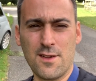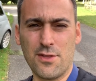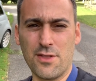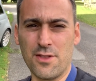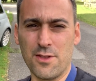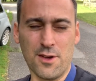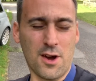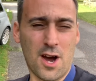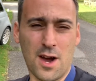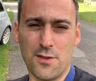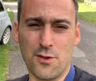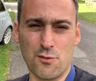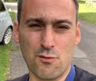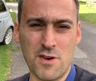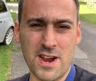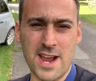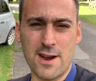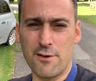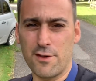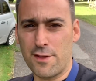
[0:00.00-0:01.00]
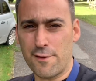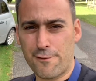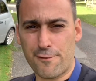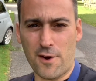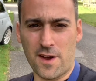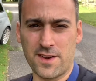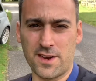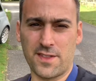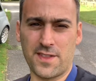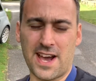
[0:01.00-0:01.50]
the rear and the
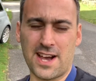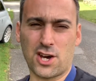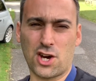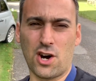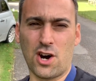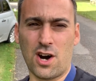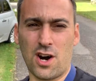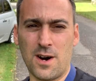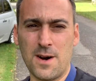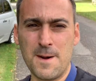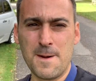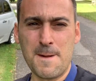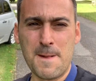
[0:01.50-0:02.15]
front of that car.